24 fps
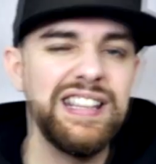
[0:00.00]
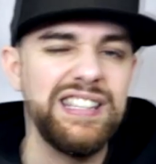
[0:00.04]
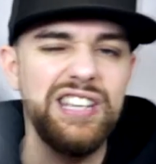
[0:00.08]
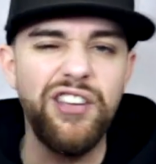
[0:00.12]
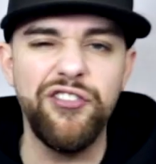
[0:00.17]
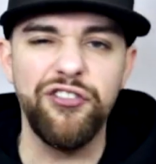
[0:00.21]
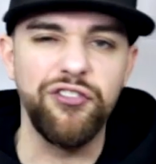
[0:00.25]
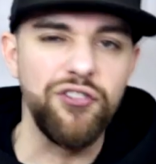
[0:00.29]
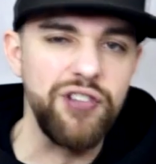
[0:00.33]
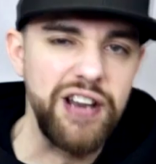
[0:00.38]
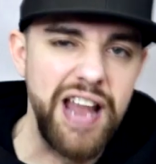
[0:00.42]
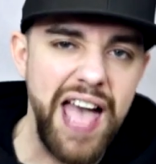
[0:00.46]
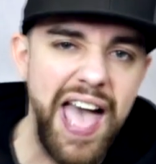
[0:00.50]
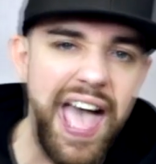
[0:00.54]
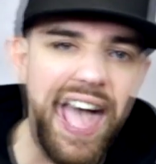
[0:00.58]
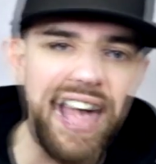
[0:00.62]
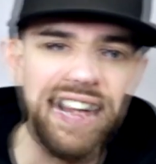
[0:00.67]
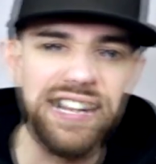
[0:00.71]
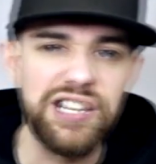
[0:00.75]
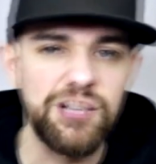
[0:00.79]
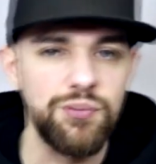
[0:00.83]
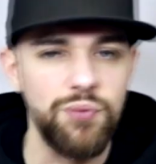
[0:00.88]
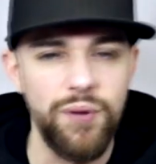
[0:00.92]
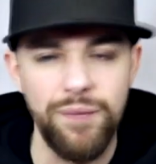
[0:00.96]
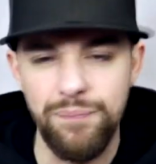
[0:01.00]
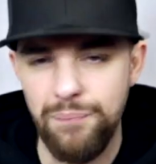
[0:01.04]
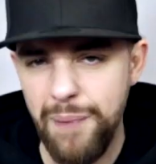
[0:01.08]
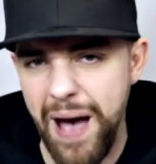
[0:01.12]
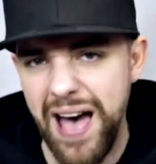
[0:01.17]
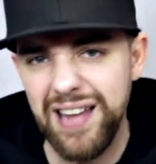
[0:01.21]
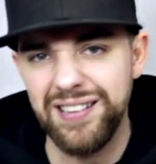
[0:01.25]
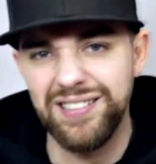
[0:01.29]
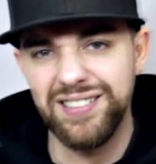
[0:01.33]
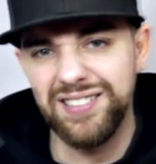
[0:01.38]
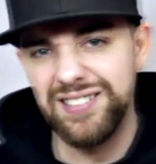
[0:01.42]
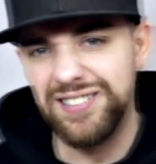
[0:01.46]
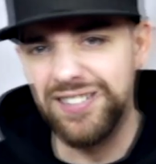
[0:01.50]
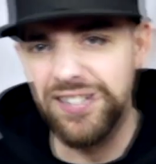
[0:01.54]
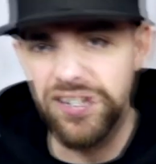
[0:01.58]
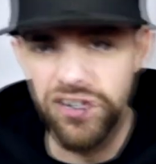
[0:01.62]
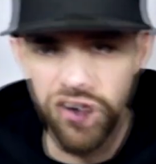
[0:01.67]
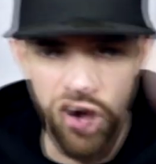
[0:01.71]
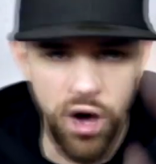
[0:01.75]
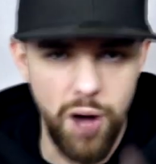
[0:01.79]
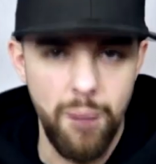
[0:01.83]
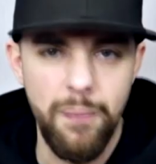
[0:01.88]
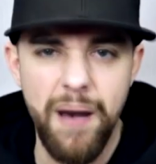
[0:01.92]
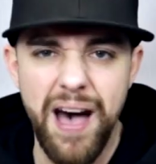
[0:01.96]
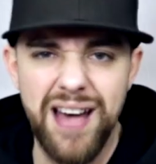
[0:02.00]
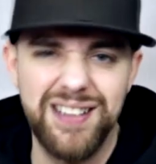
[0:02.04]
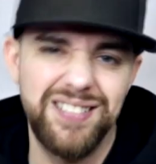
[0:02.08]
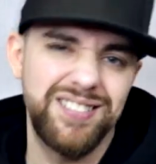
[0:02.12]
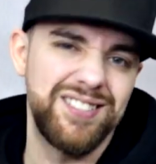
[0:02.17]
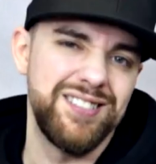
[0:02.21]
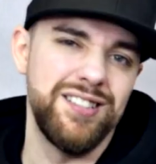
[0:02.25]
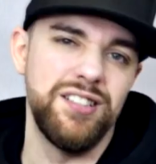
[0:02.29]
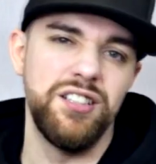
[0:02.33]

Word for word: different heads with masks and not masks